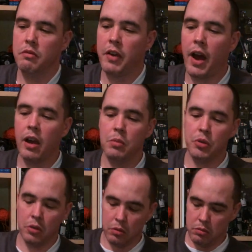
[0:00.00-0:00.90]

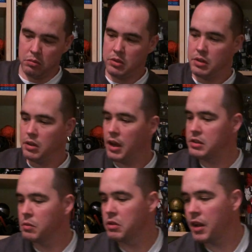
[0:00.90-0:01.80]
valuable as
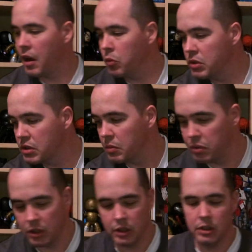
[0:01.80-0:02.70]
something that was
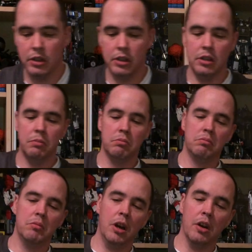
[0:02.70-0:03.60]
completely
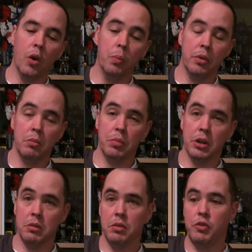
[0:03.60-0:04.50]
unopened.
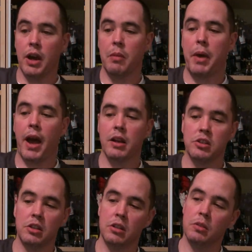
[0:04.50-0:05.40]
But if you got the
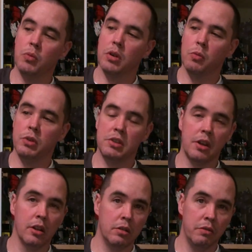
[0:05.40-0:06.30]
packaging and you want to
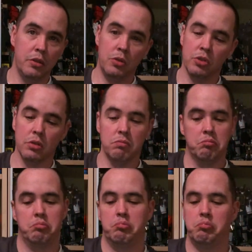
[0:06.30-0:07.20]
resell it in the future,
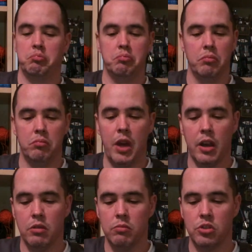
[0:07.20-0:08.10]
hey,
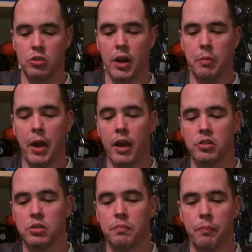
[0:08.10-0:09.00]
you still got packaging.